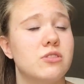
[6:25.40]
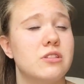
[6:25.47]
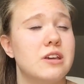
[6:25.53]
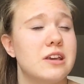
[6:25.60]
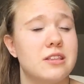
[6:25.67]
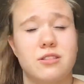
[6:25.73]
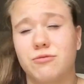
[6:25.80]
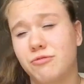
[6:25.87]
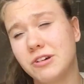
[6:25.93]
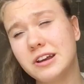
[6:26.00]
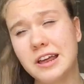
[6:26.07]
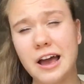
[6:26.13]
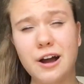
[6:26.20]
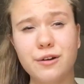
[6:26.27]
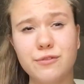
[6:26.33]
it's really
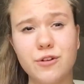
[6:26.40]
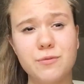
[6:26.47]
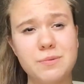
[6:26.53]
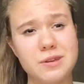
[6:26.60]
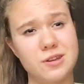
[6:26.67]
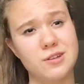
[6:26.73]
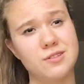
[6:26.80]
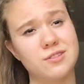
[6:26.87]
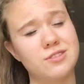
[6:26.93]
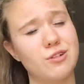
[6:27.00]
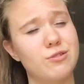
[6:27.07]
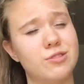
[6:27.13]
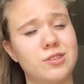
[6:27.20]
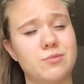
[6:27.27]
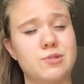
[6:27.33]
helpful because
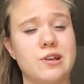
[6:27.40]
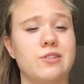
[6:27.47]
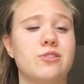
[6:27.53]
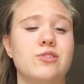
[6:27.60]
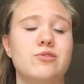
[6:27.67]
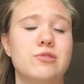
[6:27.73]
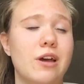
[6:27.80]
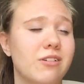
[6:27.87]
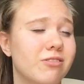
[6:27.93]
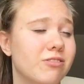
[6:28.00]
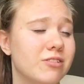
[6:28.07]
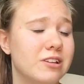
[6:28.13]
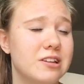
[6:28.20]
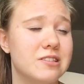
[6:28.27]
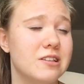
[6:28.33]
those subjects that you
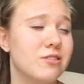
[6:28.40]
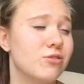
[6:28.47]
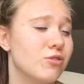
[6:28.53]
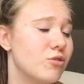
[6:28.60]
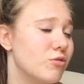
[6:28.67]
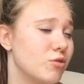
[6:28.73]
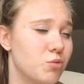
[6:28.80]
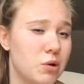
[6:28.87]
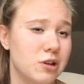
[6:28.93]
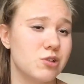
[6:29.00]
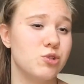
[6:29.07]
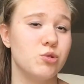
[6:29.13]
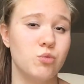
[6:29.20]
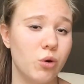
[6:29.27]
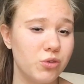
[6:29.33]
definitely didn't do as well as
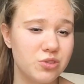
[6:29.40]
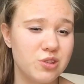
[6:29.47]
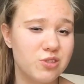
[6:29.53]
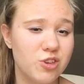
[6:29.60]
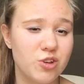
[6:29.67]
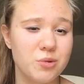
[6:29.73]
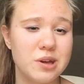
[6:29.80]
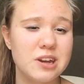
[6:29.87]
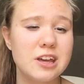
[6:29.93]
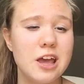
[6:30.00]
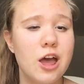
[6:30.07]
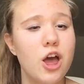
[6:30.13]
you wanted to in,